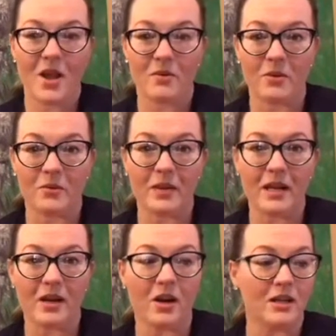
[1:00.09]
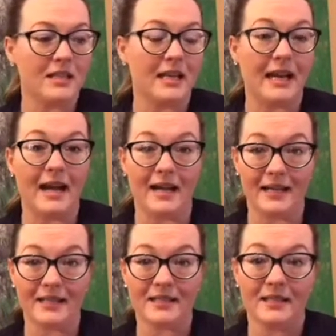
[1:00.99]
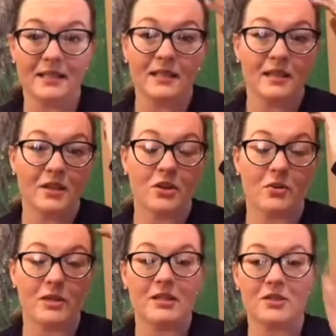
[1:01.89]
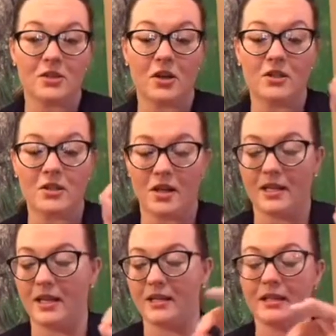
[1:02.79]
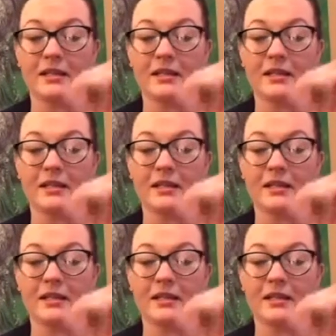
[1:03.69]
Well, we are tonight going to start talking a